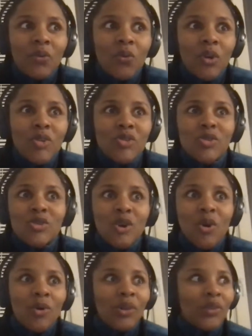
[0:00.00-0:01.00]
was
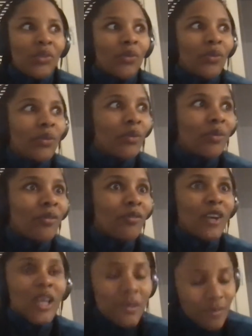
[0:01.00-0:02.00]
sold through
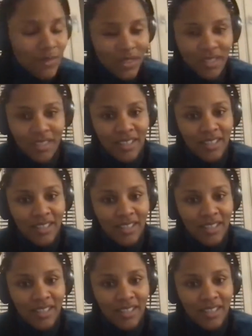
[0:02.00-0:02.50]
films,